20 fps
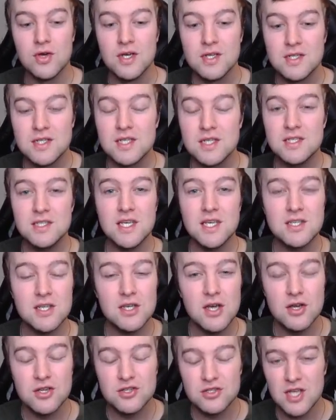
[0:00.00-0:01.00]
This is, as
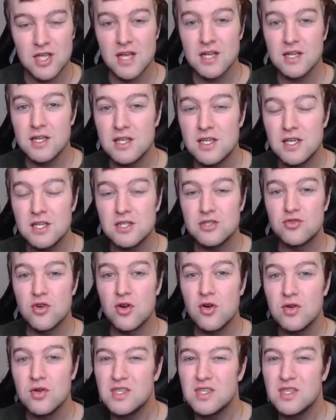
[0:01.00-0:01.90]
I said in the intro,